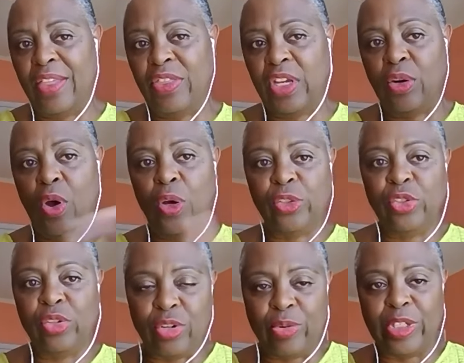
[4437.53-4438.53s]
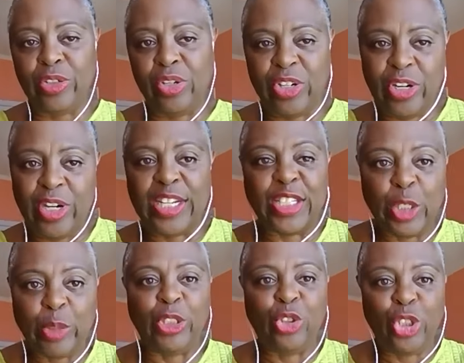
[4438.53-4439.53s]
and then also going to her
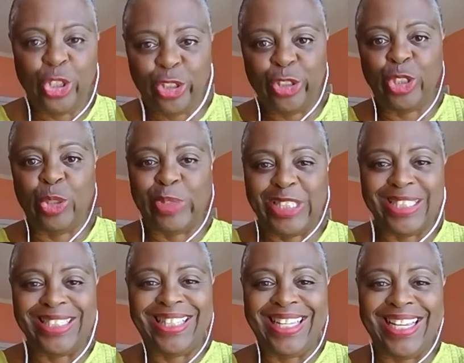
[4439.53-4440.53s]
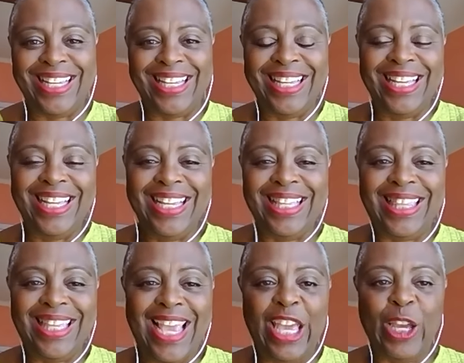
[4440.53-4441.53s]
husband's church, which is the
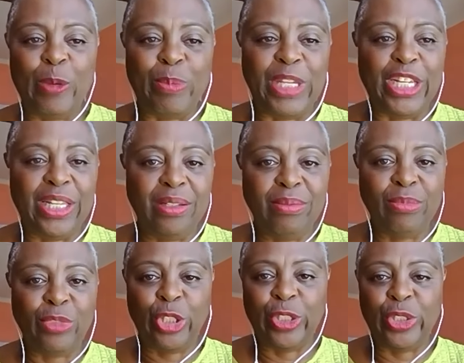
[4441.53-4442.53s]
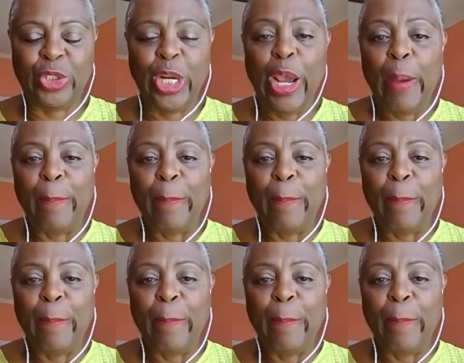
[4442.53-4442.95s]
AME church.